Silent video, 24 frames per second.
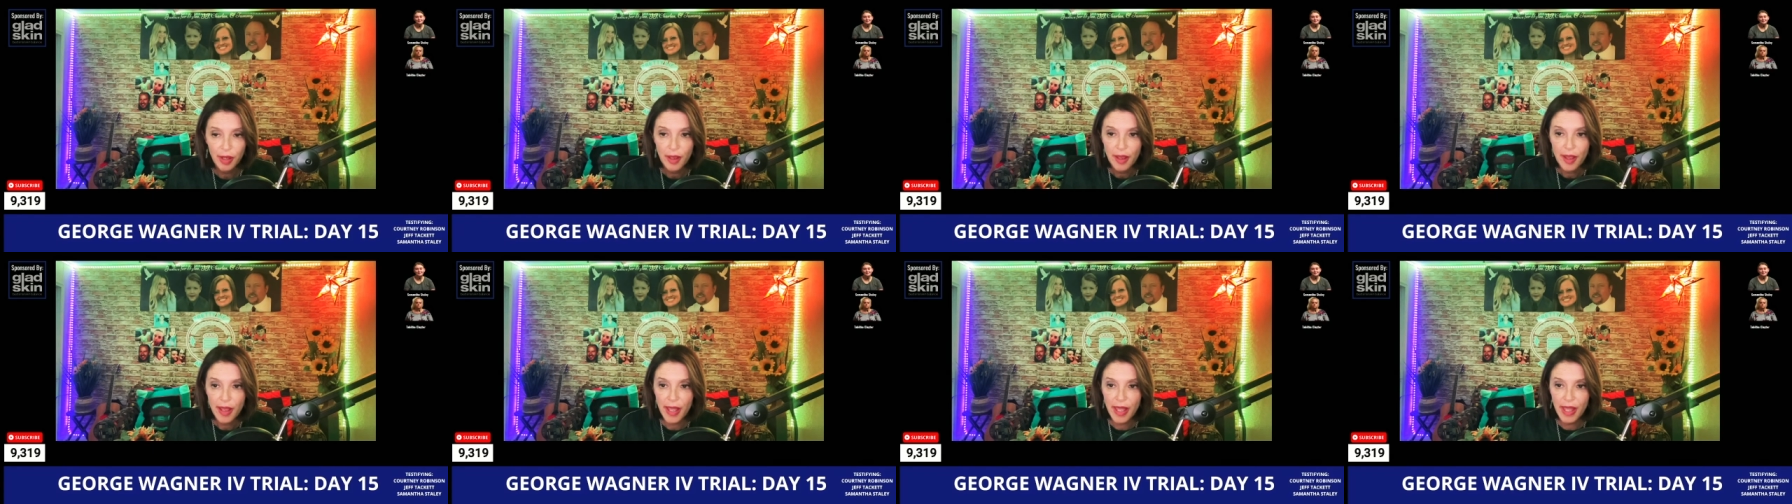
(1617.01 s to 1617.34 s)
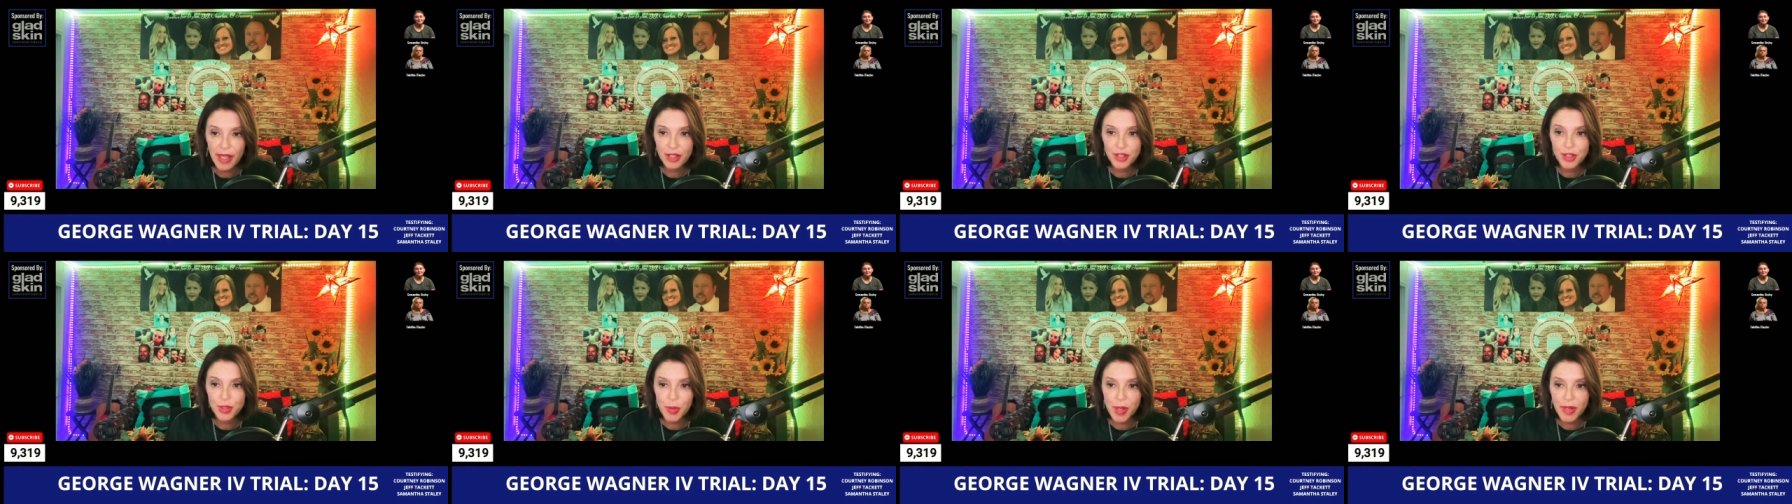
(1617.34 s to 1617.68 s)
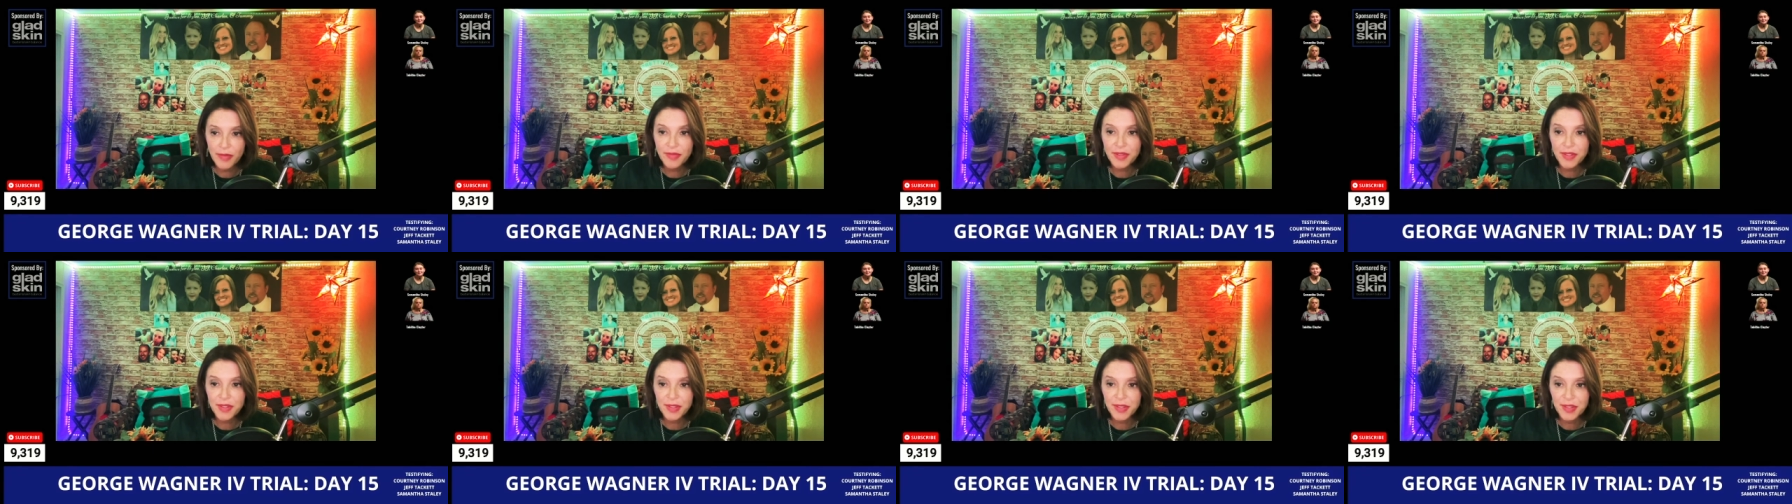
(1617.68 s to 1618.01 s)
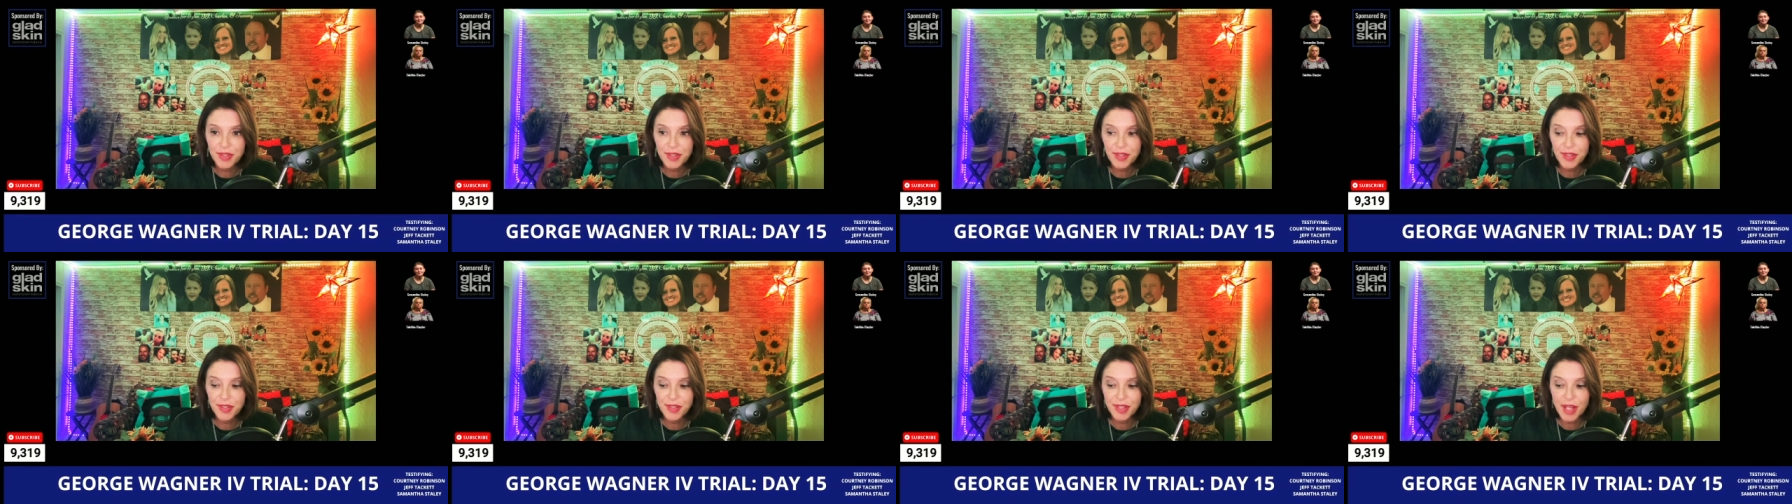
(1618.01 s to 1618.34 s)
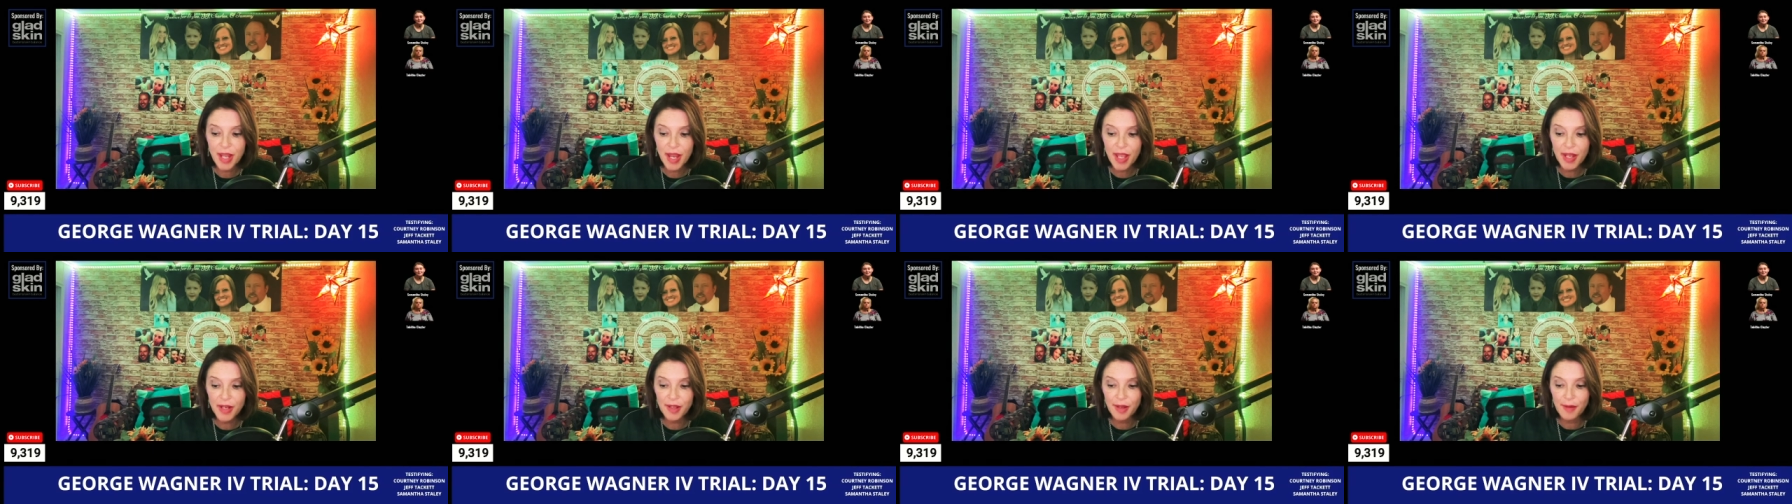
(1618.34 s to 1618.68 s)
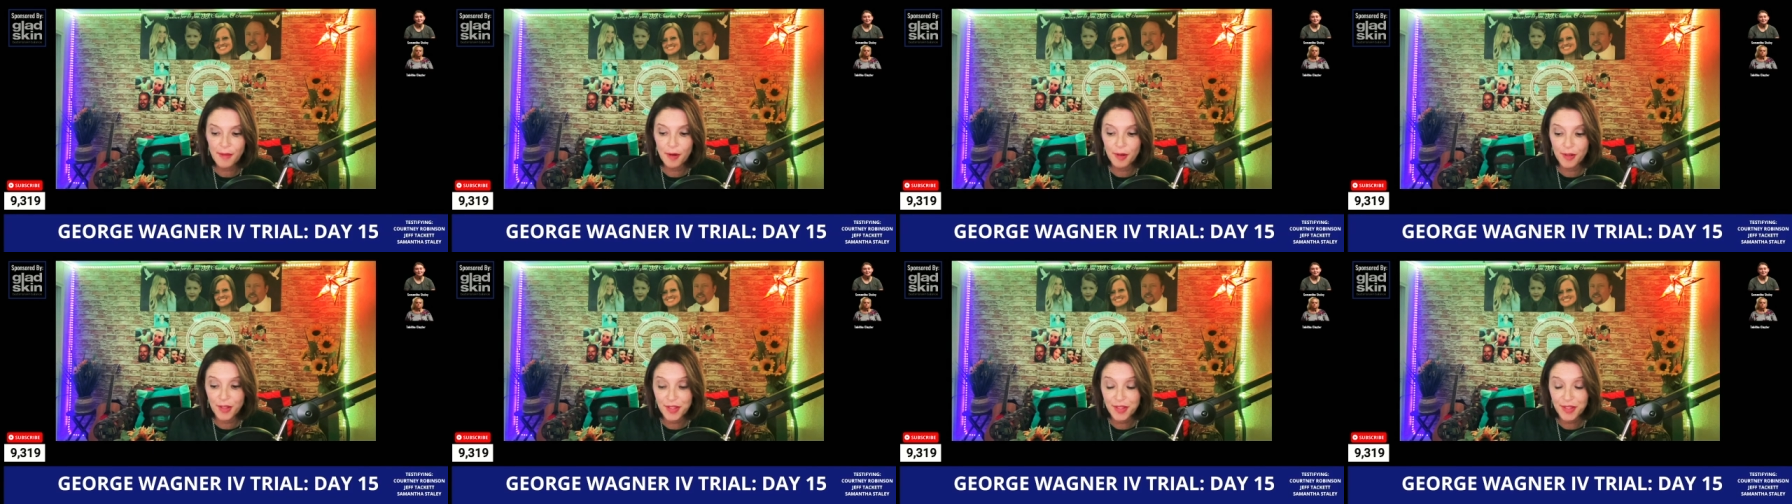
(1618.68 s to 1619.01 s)
and to have to stand up
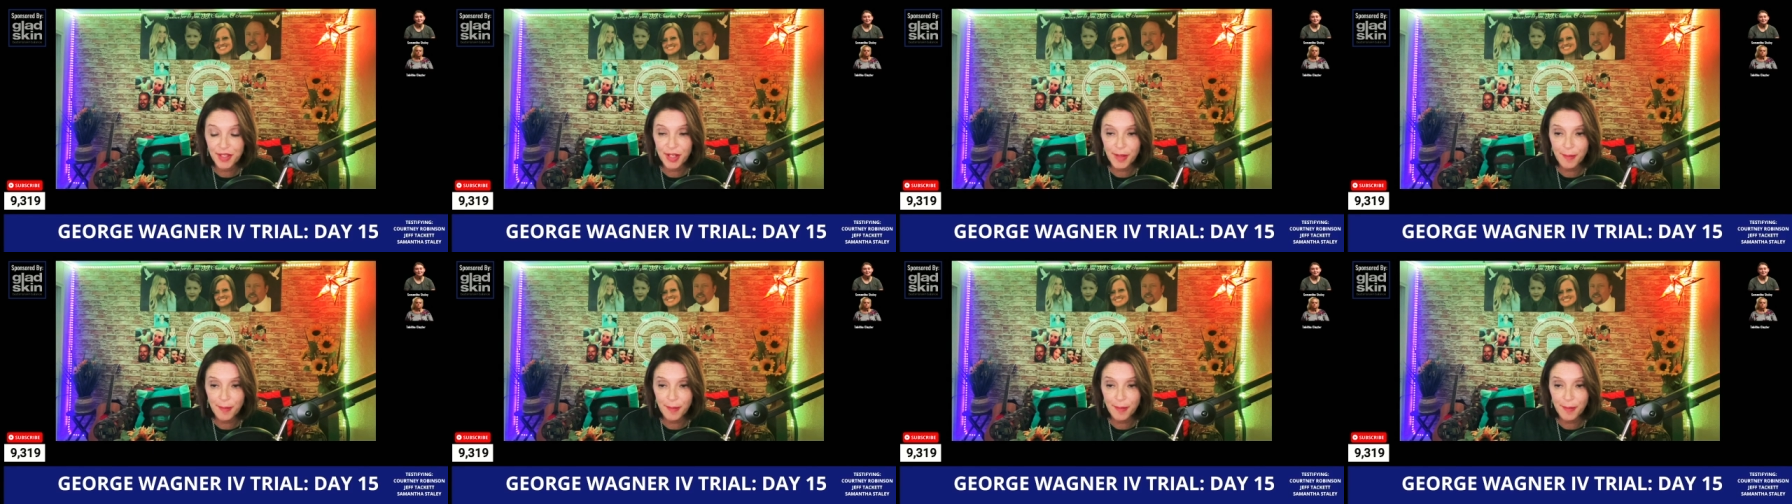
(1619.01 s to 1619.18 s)
or sit